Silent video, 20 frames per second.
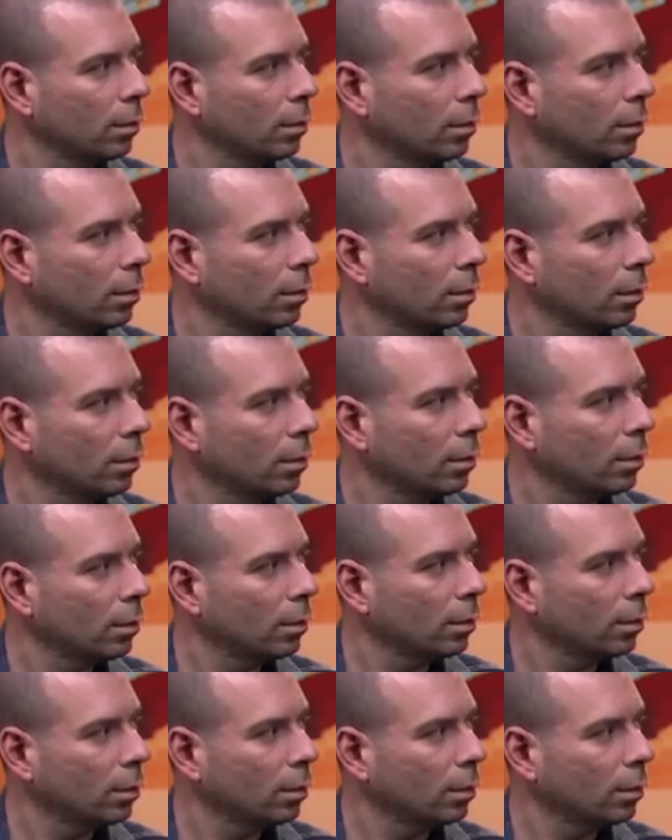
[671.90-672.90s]

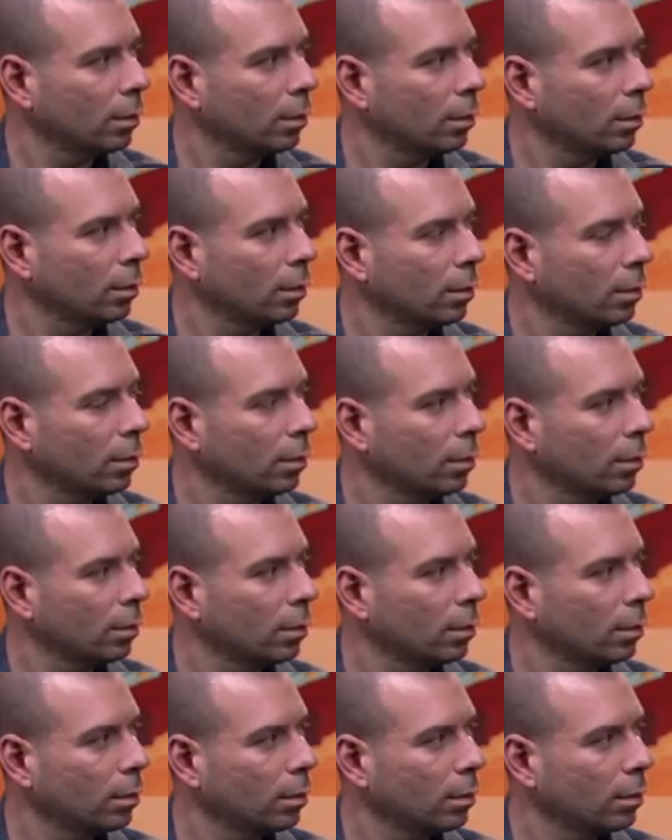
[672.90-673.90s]

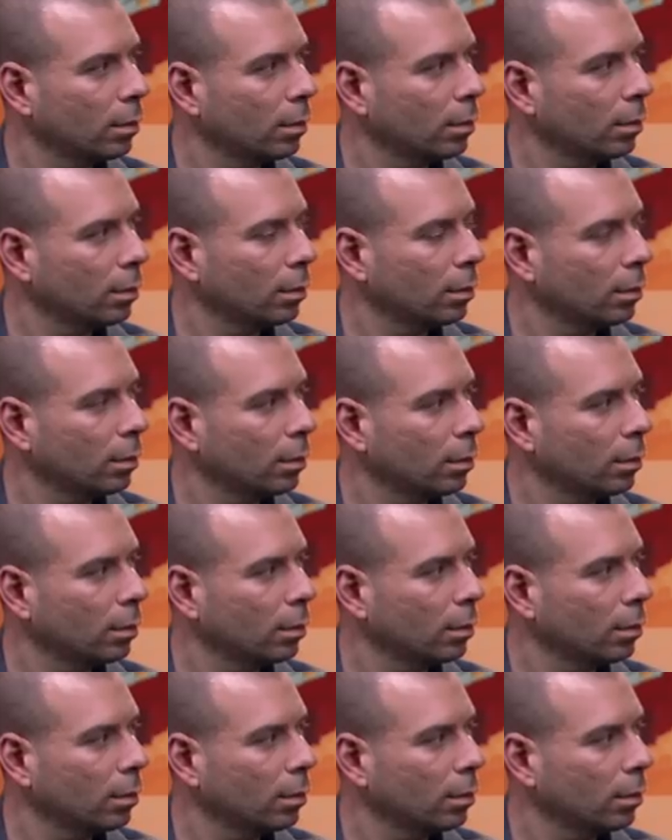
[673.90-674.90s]

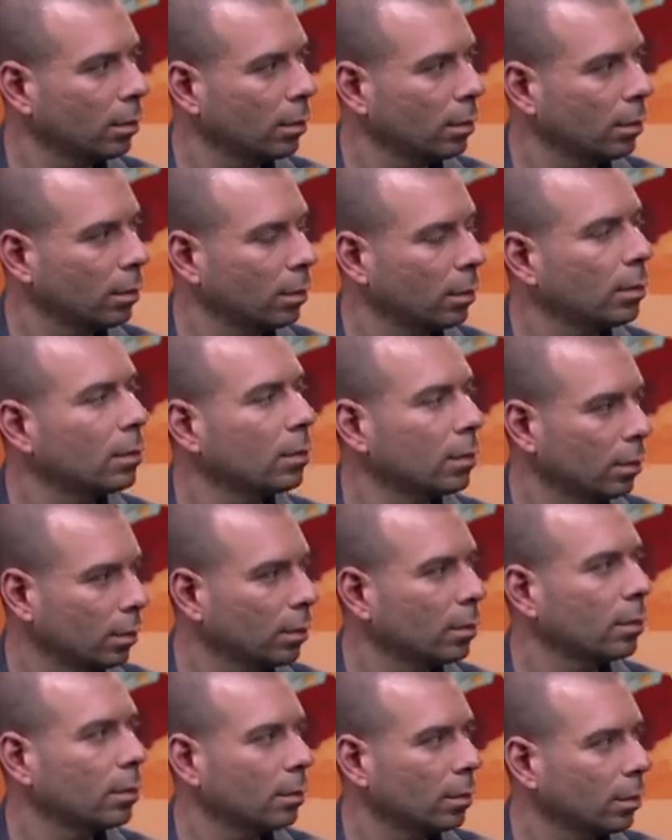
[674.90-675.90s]

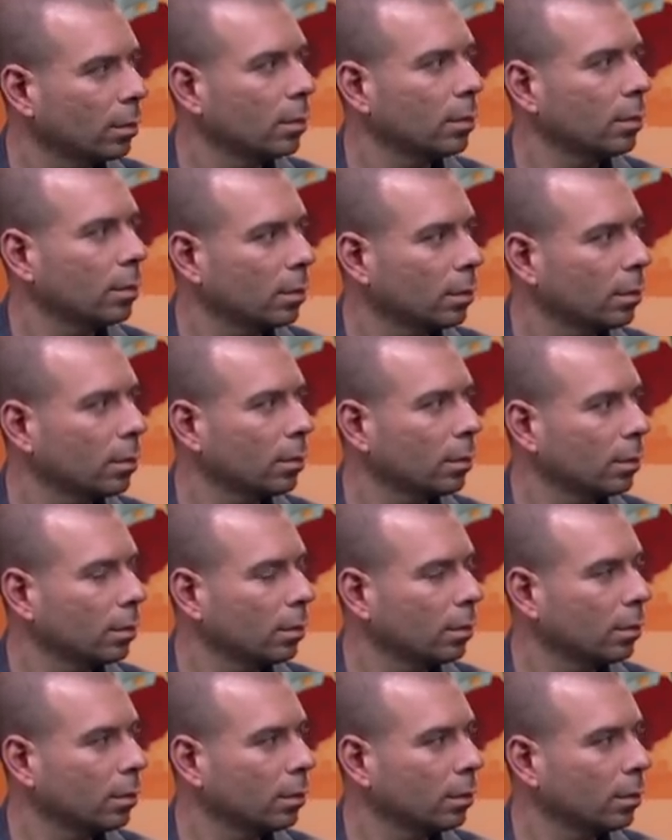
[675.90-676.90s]

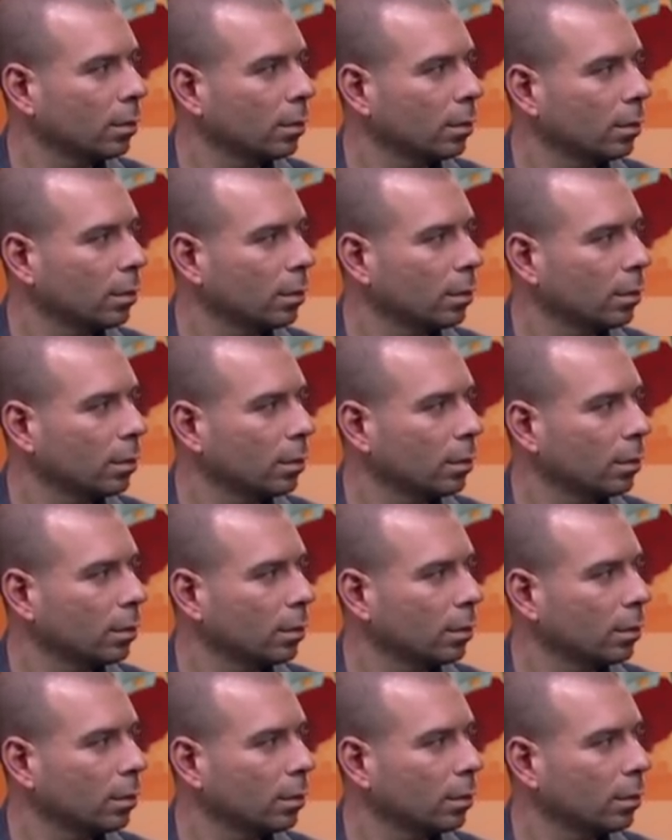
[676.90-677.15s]
This person isn't speaking.